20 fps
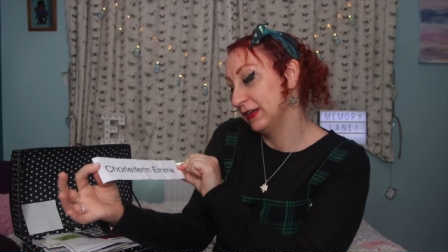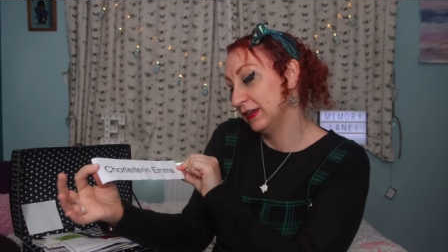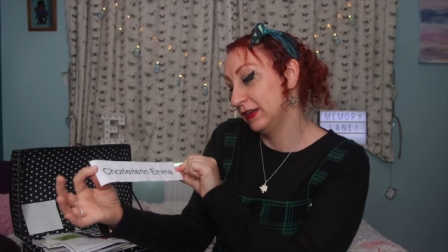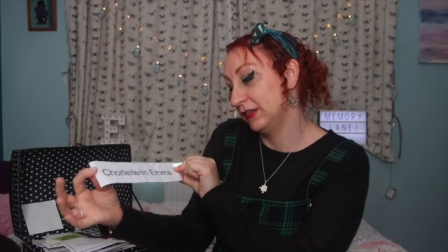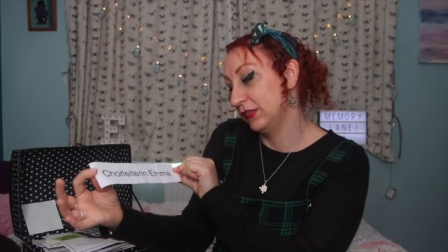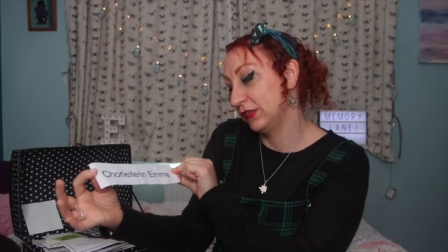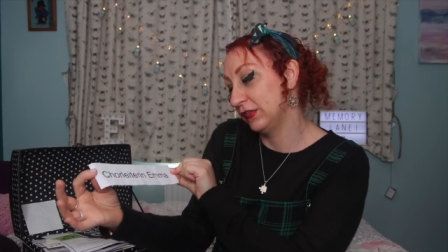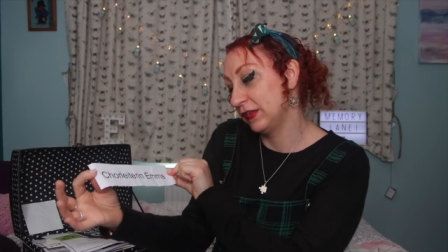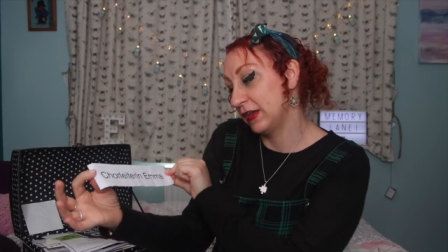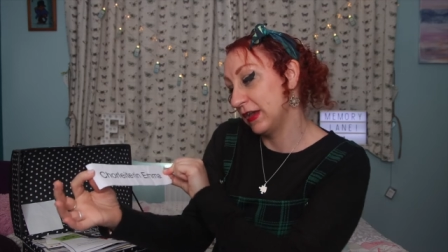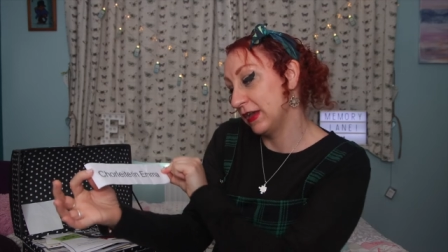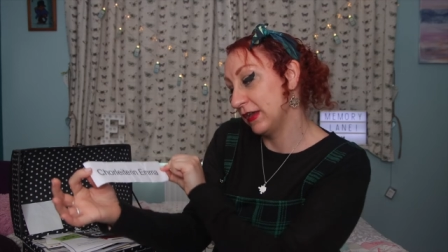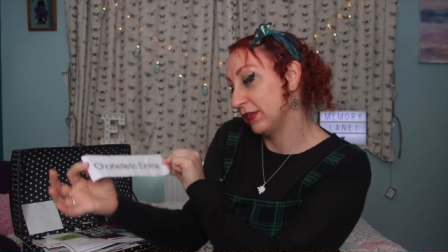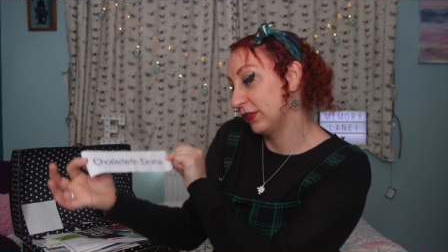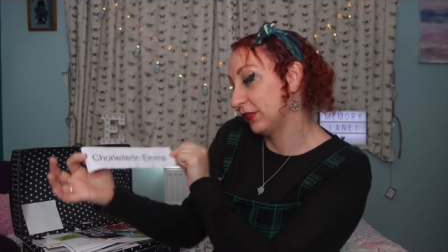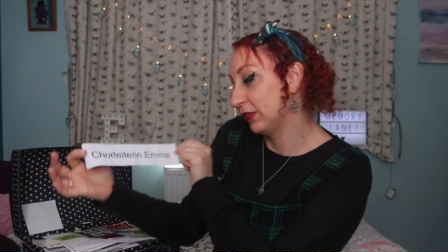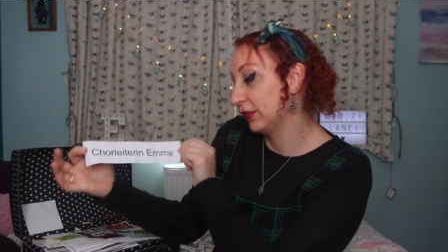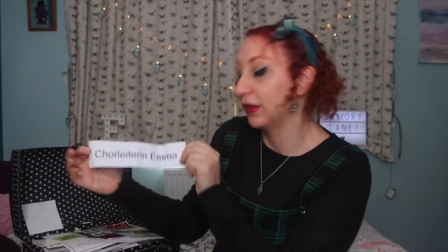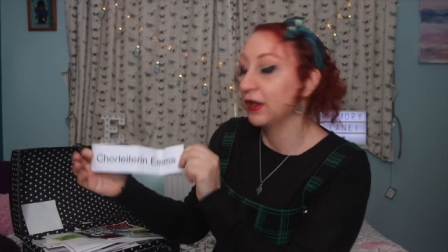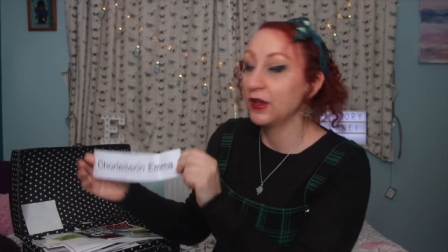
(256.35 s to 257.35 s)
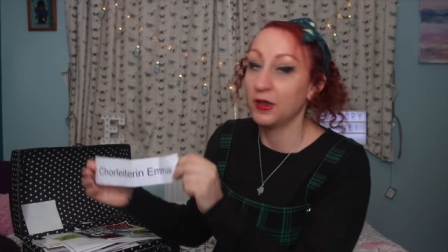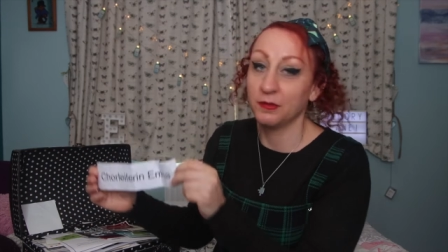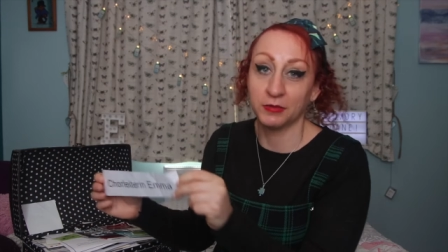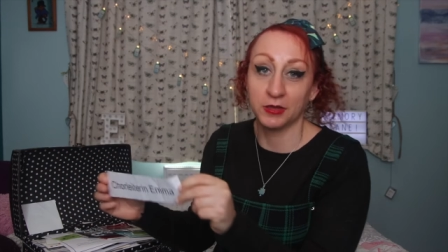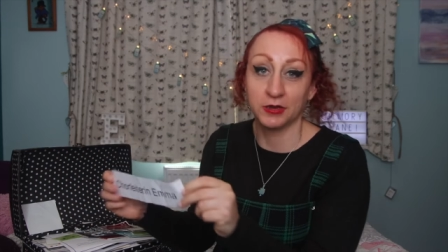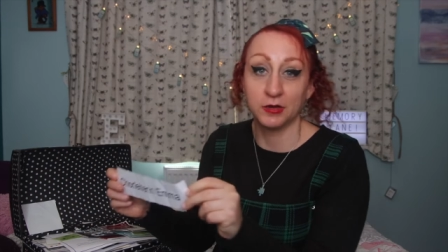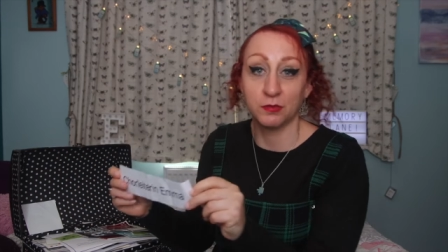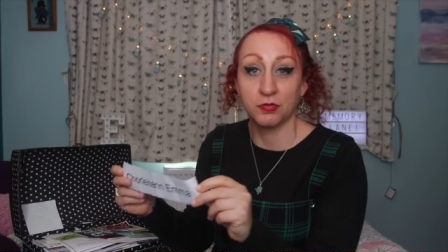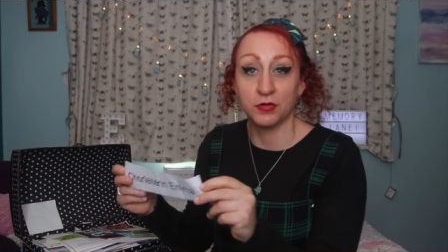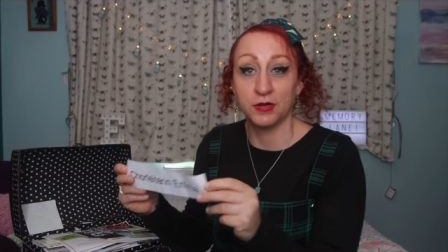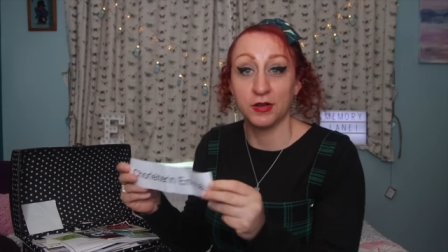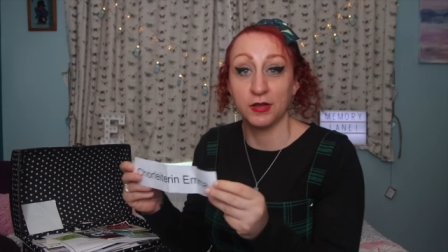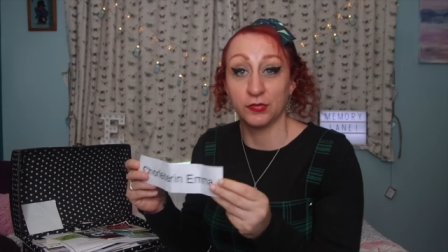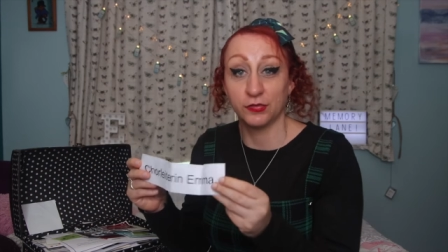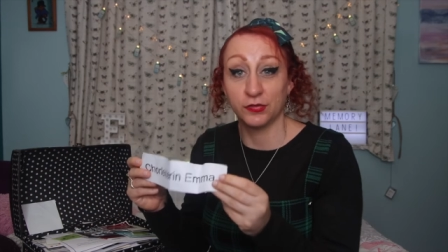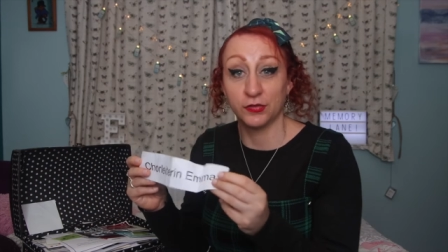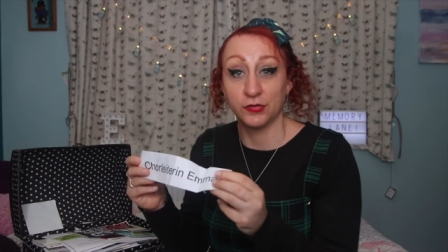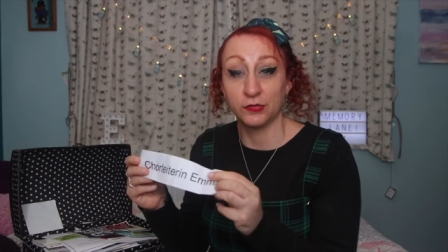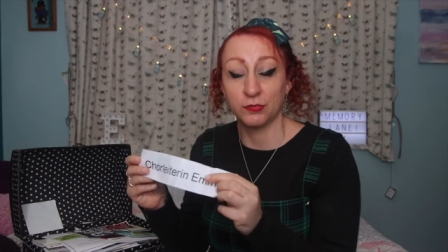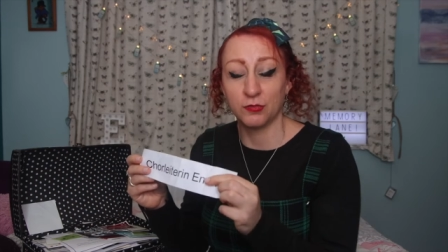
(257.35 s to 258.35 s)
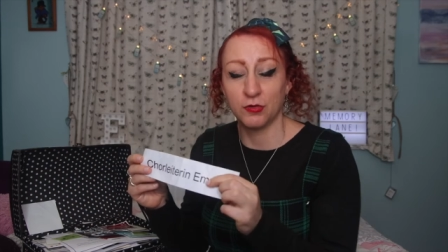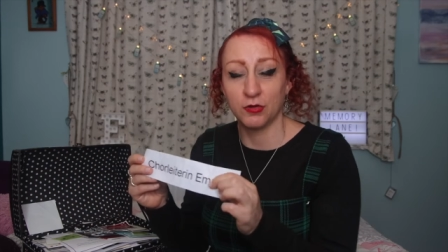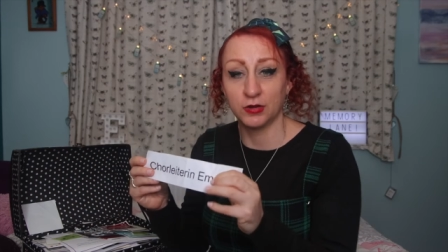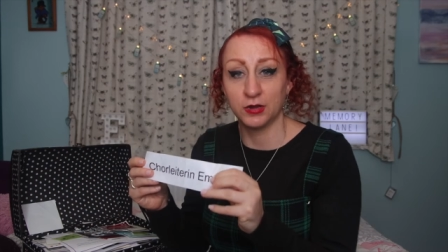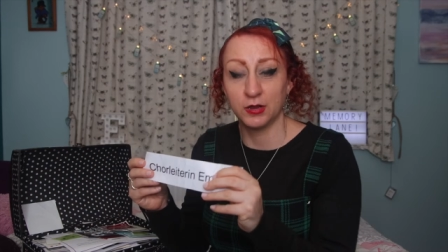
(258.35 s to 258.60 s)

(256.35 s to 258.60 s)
It says, I'm going to pronounce this wrong